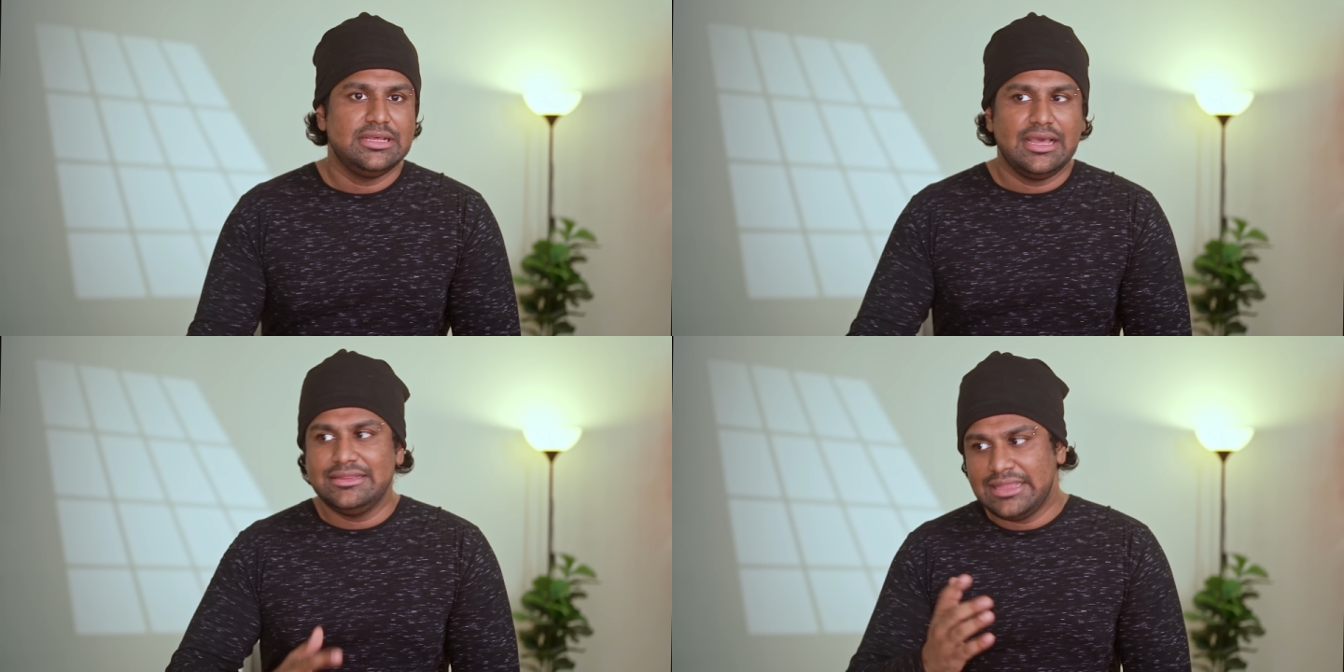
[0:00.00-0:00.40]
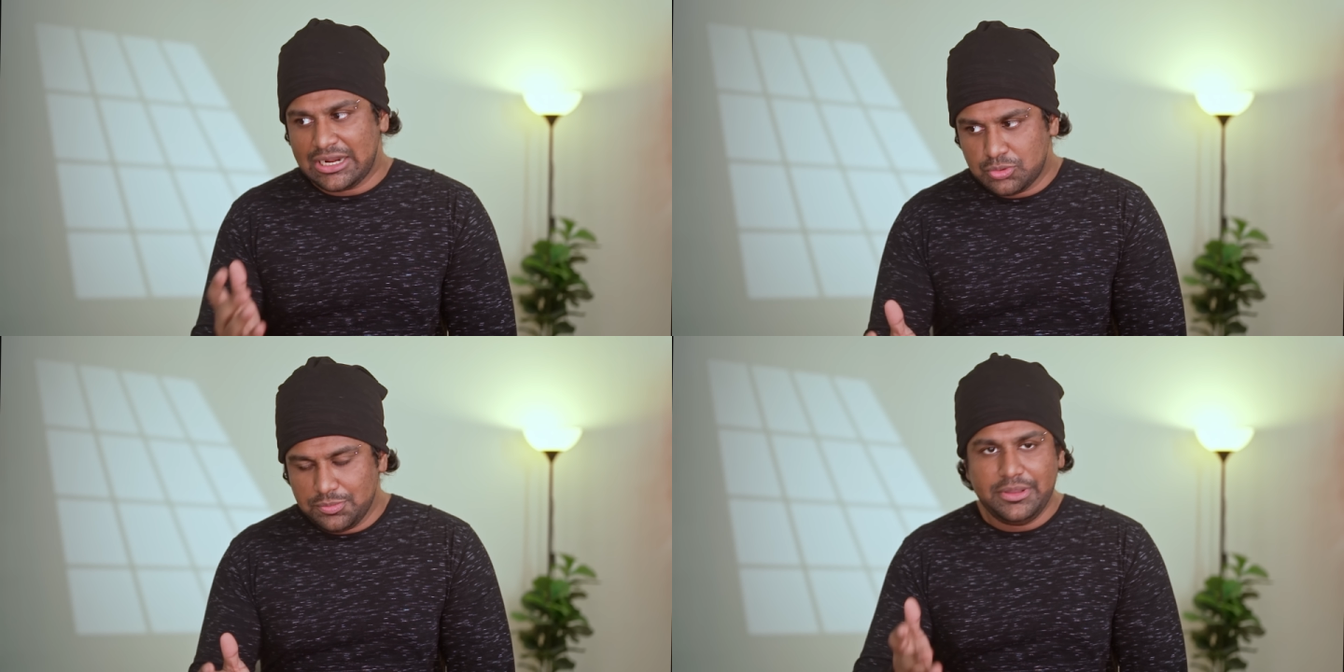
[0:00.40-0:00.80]
and
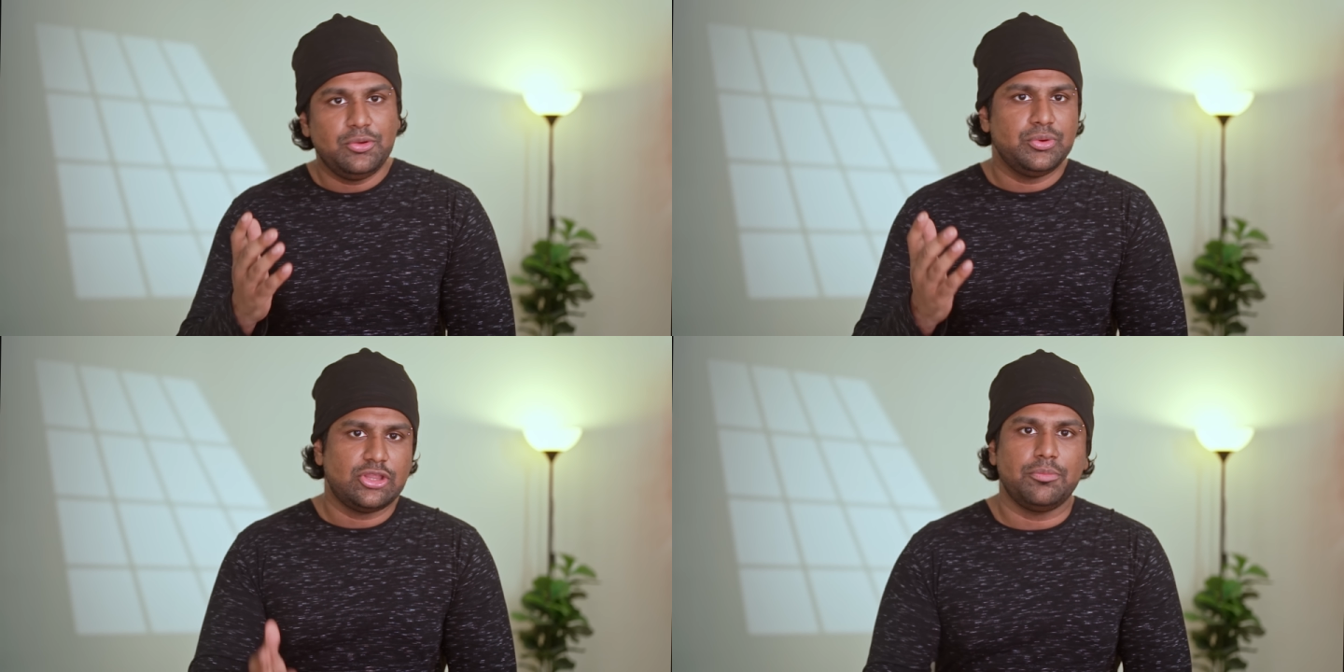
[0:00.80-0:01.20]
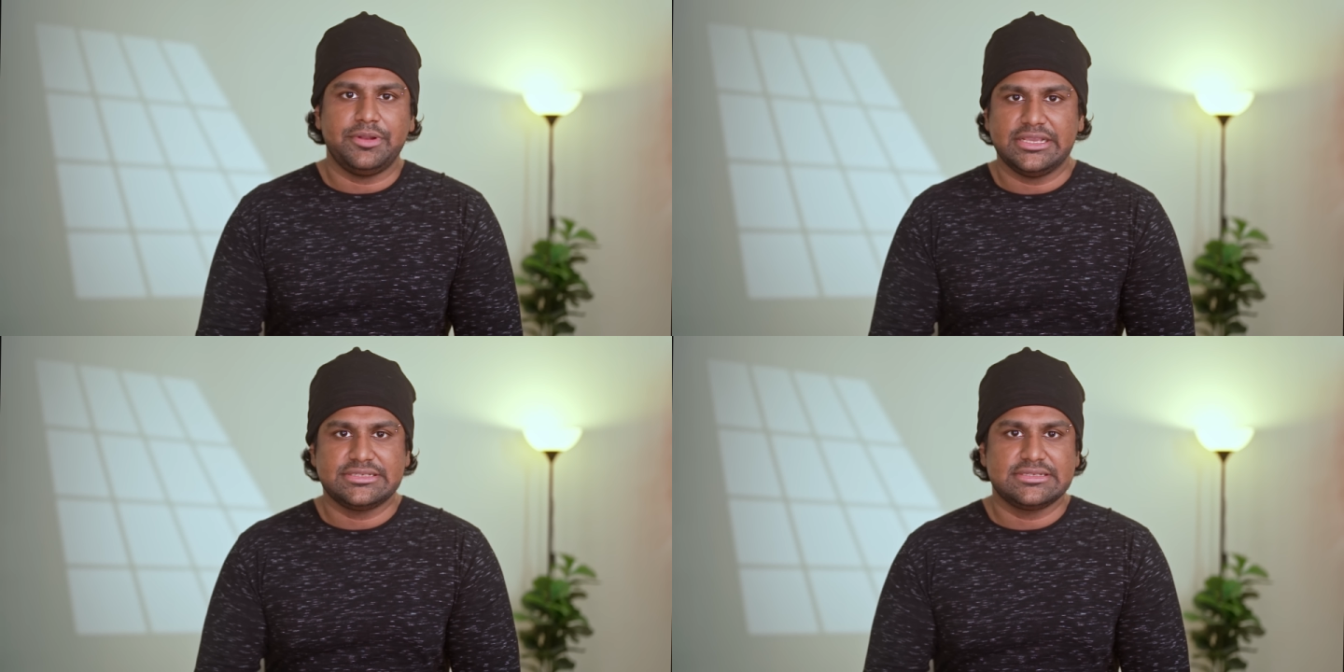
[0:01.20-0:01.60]
that would be with
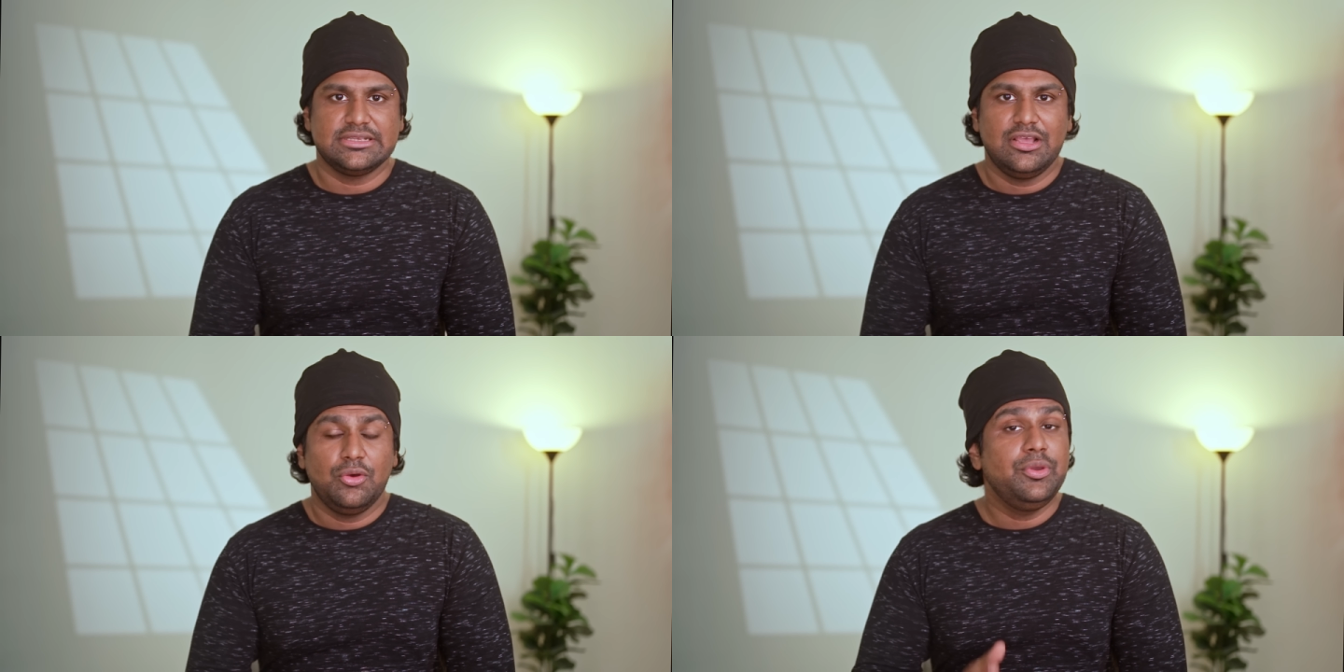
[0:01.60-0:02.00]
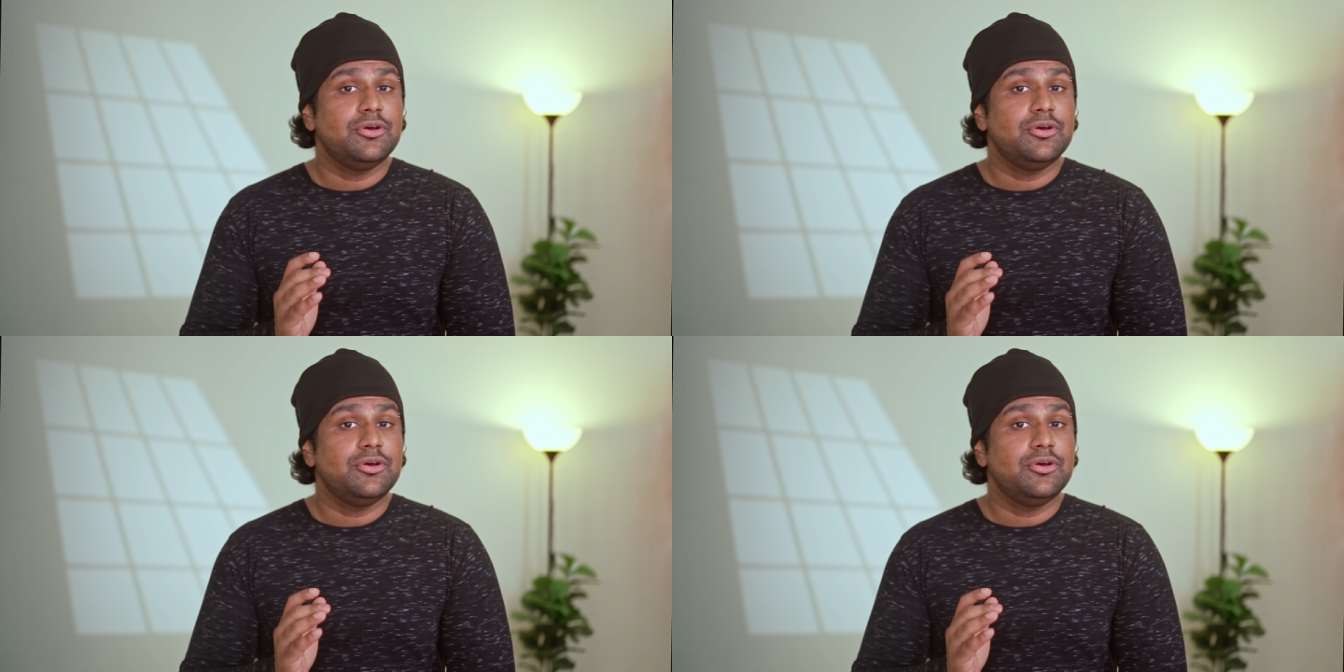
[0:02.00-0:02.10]
optics. We